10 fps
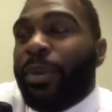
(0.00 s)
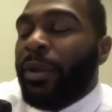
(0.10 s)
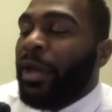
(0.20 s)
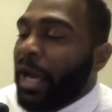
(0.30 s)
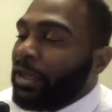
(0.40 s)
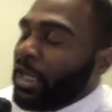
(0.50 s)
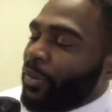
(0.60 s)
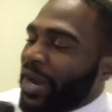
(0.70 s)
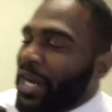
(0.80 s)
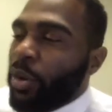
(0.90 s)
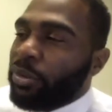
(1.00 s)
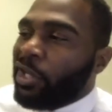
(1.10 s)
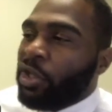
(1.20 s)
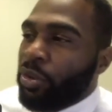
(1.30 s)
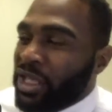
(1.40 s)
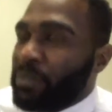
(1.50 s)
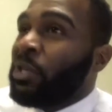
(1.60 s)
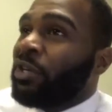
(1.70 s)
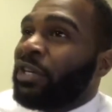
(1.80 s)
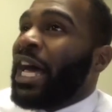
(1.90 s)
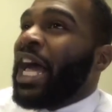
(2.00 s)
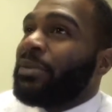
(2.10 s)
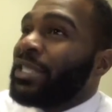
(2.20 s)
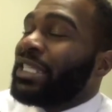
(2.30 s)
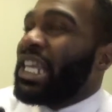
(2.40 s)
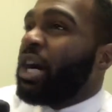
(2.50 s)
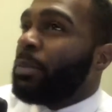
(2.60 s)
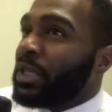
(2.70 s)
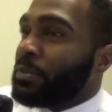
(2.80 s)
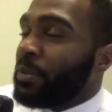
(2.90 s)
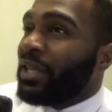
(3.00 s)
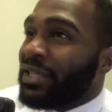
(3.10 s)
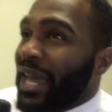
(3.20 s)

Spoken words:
of people, I think right now what they're doing is building the hype to see how much money is